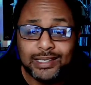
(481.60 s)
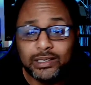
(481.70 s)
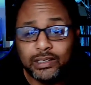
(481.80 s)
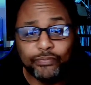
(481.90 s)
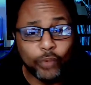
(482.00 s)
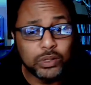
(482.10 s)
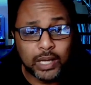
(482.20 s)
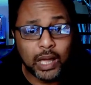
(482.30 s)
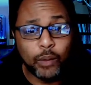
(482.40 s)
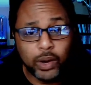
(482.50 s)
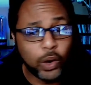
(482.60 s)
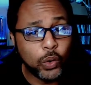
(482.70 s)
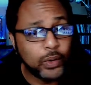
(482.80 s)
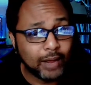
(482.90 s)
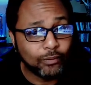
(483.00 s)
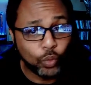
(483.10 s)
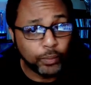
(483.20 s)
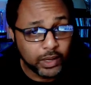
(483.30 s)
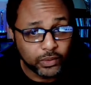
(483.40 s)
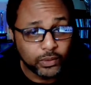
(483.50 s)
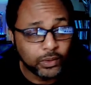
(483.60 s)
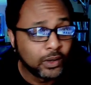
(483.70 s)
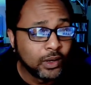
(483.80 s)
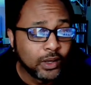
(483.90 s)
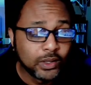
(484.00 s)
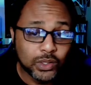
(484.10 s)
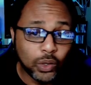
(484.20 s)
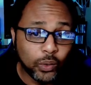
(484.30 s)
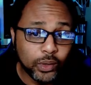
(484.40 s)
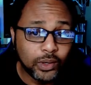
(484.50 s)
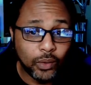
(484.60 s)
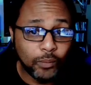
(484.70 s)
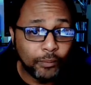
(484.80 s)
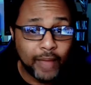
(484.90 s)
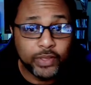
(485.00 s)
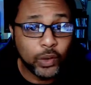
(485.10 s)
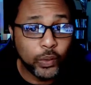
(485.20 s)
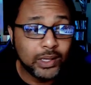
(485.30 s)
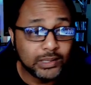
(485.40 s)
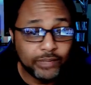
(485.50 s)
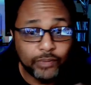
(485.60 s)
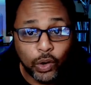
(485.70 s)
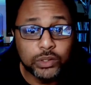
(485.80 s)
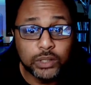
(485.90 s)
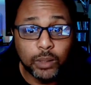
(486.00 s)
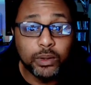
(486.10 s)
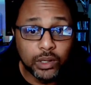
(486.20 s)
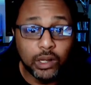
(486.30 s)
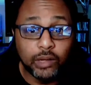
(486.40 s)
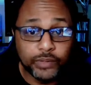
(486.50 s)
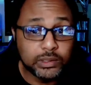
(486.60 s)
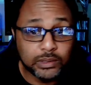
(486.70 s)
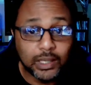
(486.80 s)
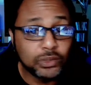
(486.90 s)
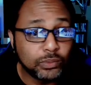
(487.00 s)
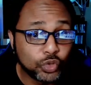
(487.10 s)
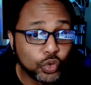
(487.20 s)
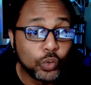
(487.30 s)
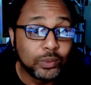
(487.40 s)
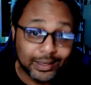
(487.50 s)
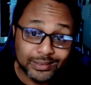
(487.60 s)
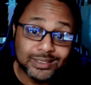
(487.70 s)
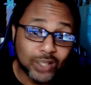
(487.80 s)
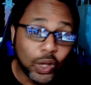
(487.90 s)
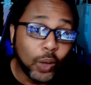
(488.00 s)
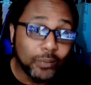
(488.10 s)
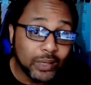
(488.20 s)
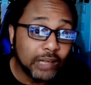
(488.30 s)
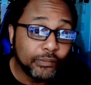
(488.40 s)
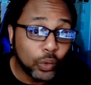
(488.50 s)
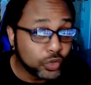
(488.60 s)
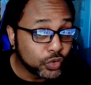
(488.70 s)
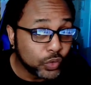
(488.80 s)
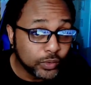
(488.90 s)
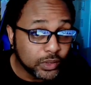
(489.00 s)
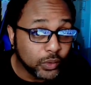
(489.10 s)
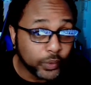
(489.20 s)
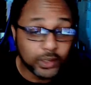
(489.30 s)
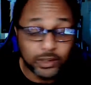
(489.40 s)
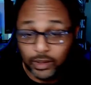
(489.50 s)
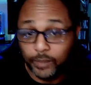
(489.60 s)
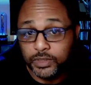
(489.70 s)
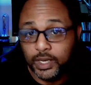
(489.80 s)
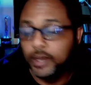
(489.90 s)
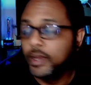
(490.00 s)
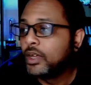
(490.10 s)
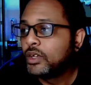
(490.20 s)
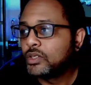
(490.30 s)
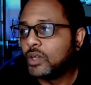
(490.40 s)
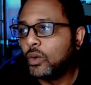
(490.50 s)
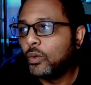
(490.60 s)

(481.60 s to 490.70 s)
the first time we heard that rumor either. So, my theory is if you heard something enough, there's some truth, there's some level of truth to it, you know what I'm saying? So,